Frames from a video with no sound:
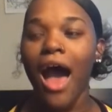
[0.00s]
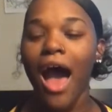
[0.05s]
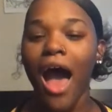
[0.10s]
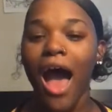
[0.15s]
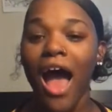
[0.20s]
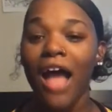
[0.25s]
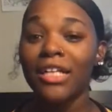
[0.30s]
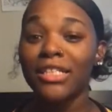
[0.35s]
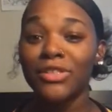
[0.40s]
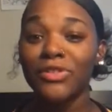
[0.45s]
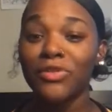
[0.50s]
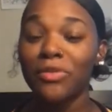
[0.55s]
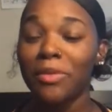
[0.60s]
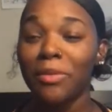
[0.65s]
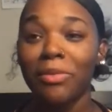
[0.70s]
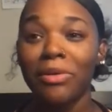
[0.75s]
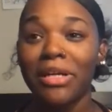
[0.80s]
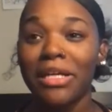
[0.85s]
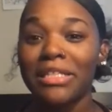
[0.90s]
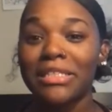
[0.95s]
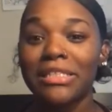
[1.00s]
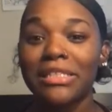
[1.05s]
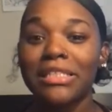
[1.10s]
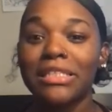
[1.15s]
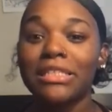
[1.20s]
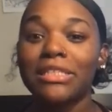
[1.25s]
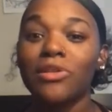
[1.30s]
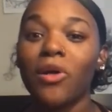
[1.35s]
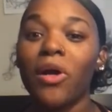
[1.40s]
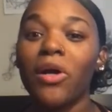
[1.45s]
I just remember instantly
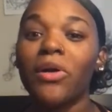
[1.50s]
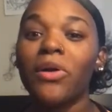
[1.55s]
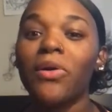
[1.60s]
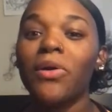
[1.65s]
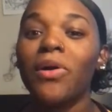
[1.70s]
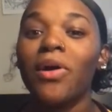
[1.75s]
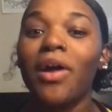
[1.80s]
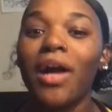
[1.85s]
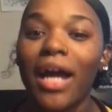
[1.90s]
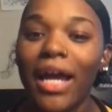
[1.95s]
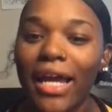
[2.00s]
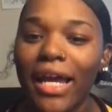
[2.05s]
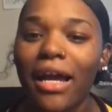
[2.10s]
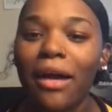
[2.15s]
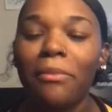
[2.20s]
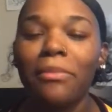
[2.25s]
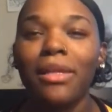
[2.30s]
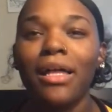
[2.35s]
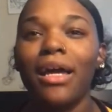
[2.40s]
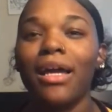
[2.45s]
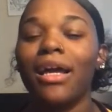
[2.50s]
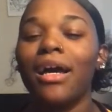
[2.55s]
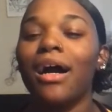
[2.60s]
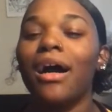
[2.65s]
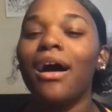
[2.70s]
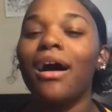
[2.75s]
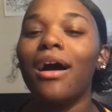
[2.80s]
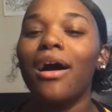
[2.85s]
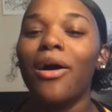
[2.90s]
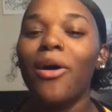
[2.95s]
start crying. I'm like,
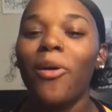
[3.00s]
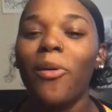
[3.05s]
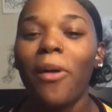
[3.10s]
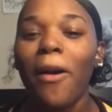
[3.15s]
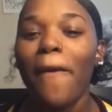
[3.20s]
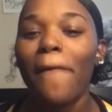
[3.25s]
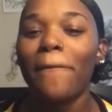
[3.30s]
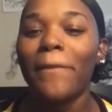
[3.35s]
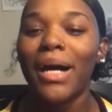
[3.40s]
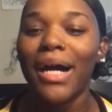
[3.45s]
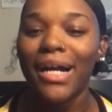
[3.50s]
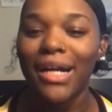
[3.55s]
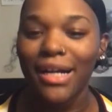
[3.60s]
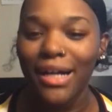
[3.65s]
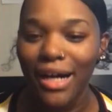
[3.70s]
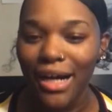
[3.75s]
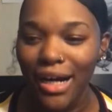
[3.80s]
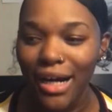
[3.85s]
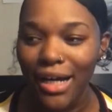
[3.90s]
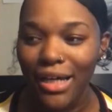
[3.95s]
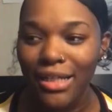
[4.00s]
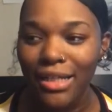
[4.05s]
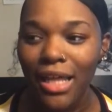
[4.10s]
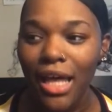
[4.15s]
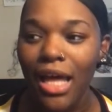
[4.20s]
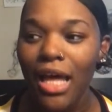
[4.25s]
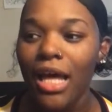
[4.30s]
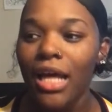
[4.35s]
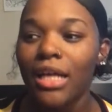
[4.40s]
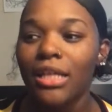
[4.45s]
oh my God,
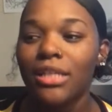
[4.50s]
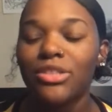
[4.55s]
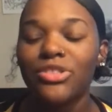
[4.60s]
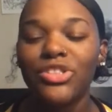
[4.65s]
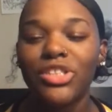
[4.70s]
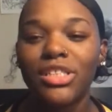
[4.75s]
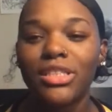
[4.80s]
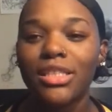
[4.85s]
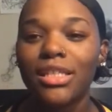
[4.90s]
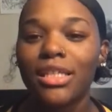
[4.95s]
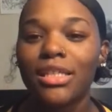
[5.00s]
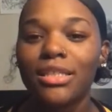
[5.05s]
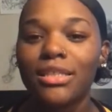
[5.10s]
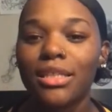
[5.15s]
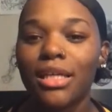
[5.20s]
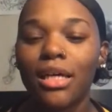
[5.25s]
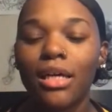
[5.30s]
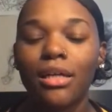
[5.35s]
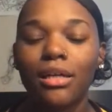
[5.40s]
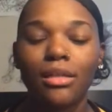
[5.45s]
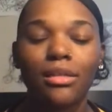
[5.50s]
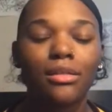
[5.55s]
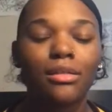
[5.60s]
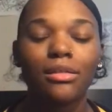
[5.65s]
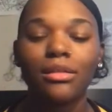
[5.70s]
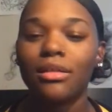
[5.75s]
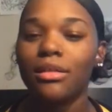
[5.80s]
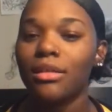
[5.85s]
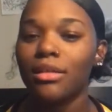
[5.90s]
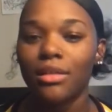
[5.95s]
Jesus,
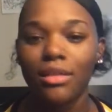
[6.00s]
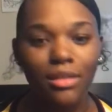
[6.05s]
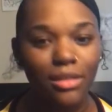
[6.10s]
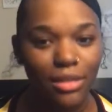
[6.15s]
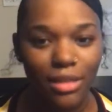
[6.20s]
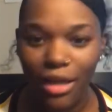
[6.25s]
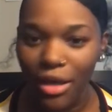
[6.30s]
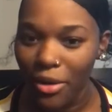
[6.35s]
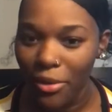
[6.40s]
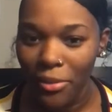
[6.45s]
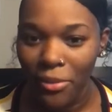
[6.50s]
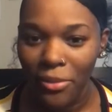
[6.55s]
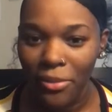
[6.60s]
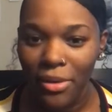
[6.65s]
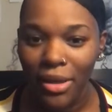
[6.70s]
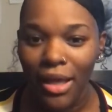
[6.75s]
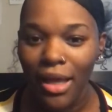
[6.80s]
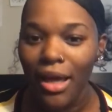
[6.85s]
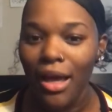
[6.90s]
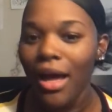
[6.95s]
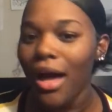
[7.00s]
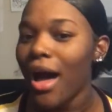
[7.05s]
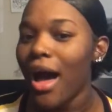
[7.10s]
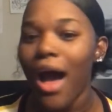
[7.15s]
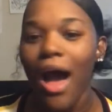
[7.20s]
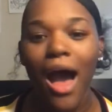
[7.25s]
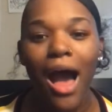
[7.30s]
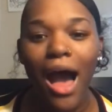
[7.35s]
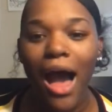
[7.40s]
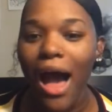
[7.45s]
no.
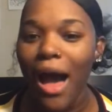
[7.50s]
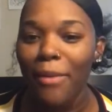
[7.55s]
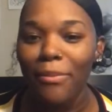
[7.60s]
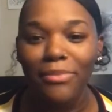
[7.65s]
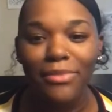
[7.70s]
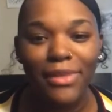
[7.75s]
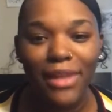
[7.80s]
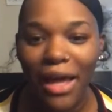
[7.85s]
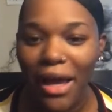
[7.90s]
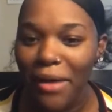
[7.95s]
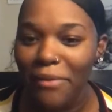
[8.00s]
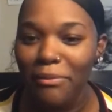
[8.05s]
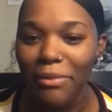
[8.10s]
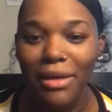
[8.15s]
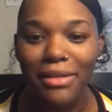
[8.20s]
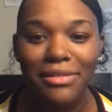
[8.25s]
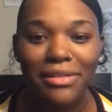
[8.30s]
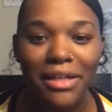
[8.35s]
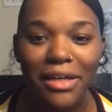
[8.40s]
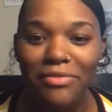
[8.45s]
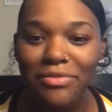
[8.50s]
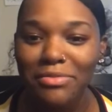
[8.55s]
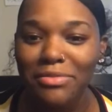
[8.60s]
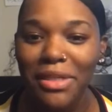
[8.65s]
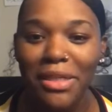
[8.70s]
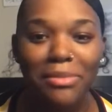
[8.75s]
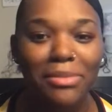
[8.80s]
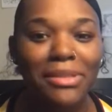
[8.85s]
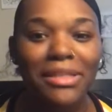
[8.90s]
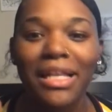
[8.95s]
I'm not about to have a
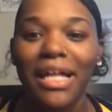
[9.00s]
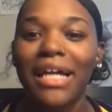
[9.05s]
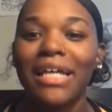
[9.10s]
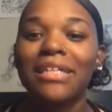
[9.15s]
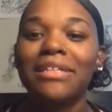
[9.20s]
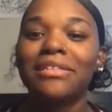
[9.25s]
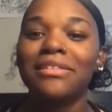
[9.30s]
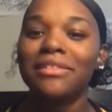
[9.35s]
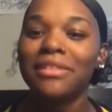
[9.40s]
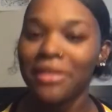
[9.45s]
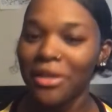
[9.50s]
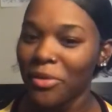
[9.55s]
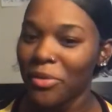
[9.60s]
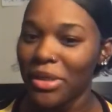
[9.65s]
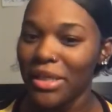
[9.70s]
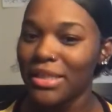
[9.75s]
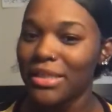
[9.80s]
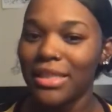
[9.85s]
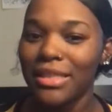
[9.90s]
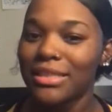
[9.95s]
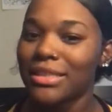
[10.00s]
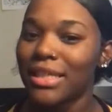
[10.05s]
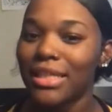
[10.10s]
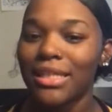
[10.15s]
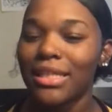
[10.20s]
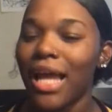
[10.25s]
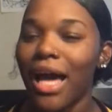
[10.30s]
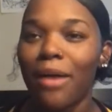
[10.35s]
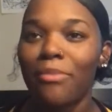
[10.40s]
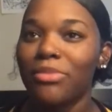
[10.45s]
baby. Like, no, this
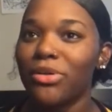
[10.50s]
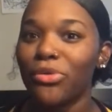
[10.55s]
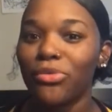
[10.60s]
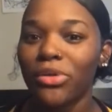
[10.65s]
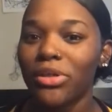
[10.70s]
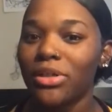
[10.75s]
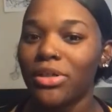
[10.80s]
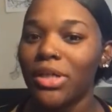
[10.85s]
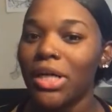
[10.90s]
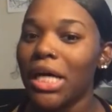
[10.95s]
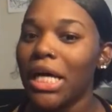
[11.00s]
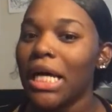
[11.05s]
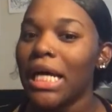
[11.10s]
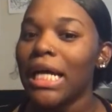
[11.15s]
could not be real.